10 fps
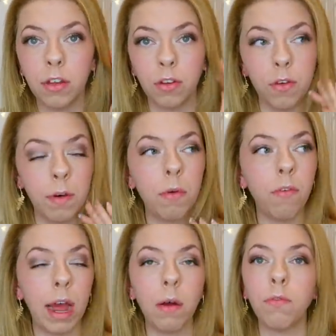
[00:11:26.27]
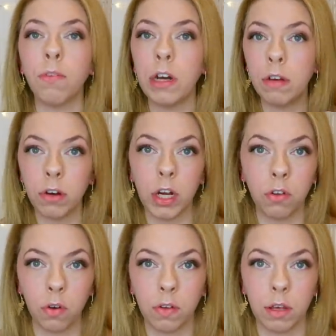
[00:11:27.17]
So if I'm around very, very
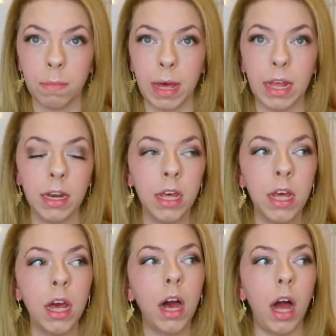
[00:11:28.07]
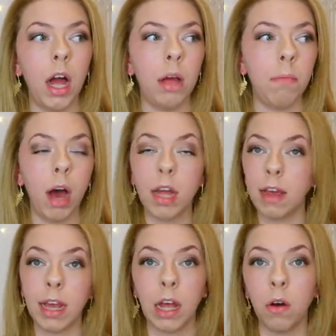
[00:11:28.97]
toxic men, um, I
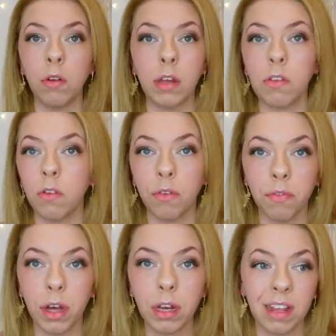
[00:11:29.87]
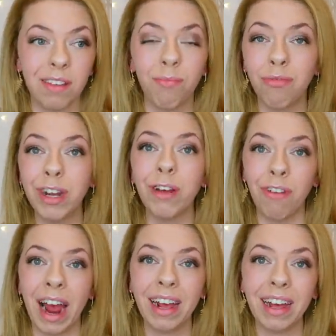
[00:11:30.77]
take that on. It's not fun. It's pretty
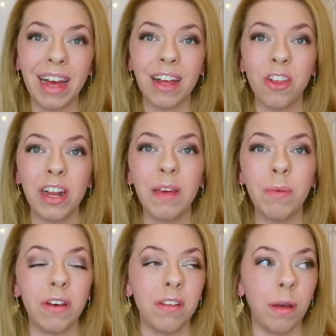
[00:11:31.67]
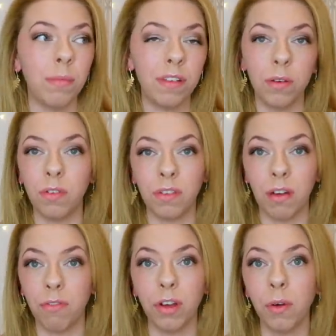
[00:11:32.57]
rank actually, because I'm still
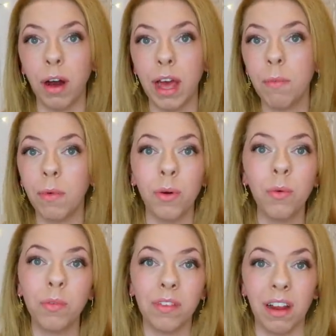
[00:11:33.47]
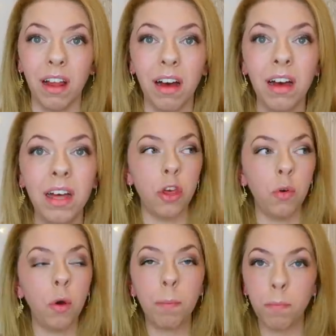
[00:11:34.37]
discovering who I am. We all still are.
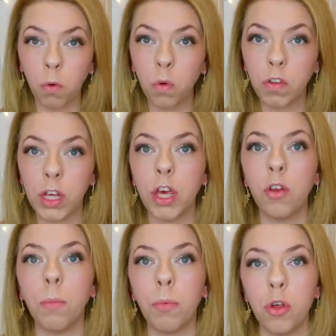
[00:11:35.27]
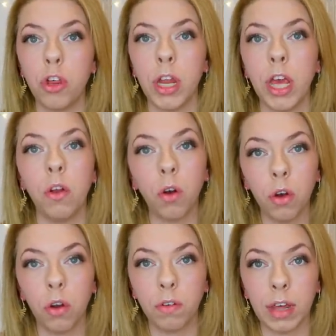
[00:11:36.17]
You're not forcing it. You're not pushing it. You're not
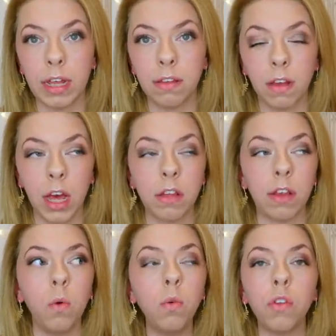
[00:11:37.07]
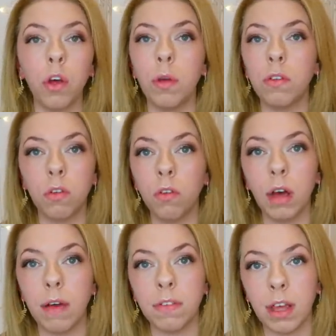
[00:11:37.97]
going on dating sites. Also, is to
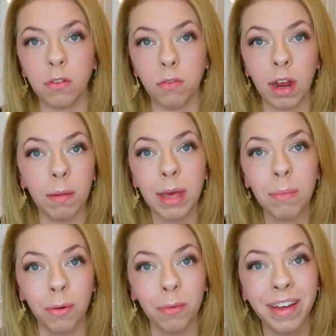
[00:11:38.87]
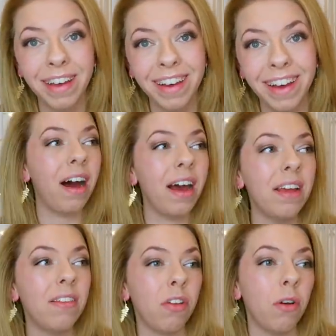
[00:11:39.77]
not have sex with random people.
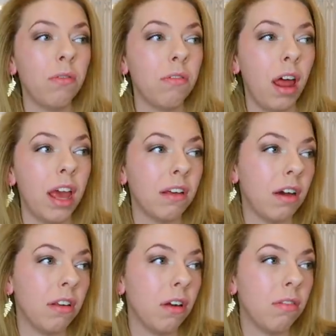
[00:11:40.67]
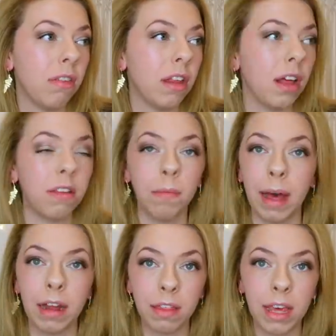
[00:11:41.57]
I don't like, I don't think that's a
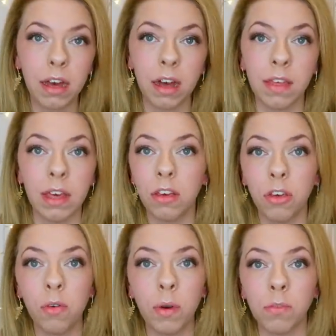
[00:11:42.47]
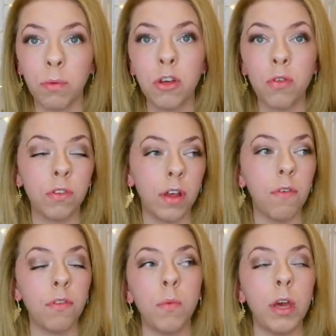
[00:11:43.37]
bad thing. I think you express
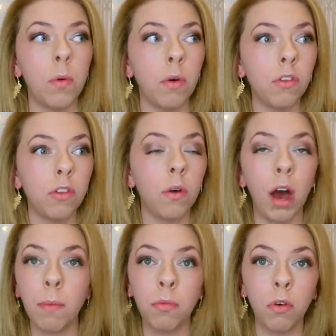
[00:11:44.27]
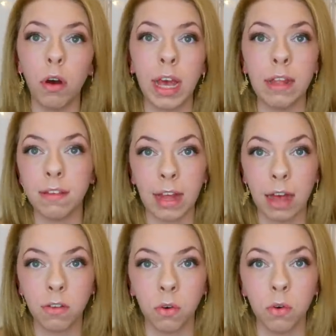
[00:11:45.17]
yourself in the way you want to. I'm not against it
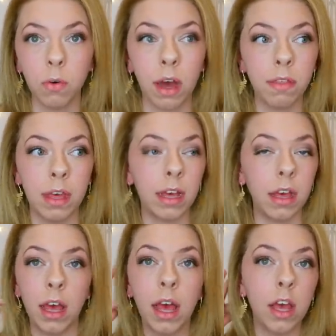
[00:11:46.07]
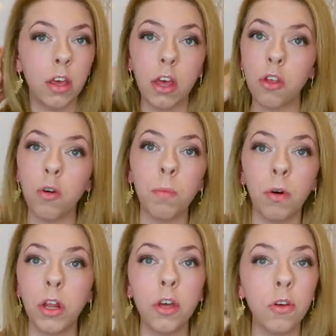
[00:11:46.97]
at all. I think it's your
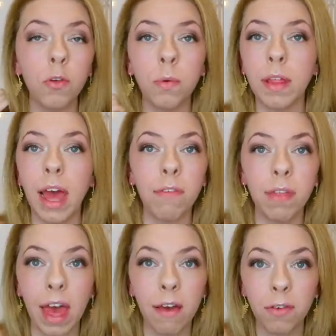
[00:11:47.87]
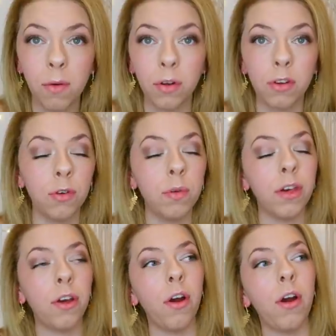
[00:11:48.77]
body. You do whatever the F you want to do with
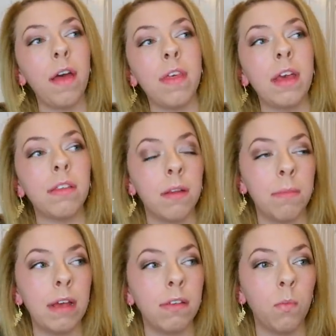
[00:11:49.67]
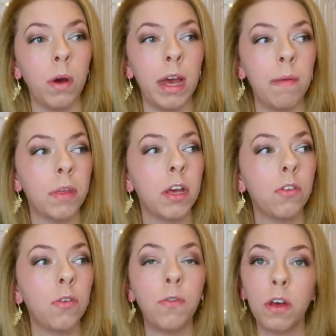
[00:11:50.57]
it, girl. I think it's an amazing way
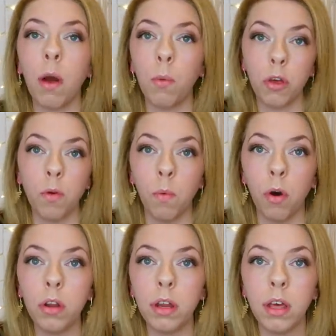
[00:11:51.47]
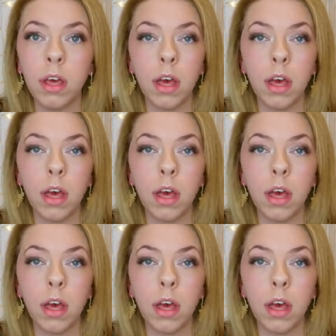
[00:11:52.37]
to figure out what you want.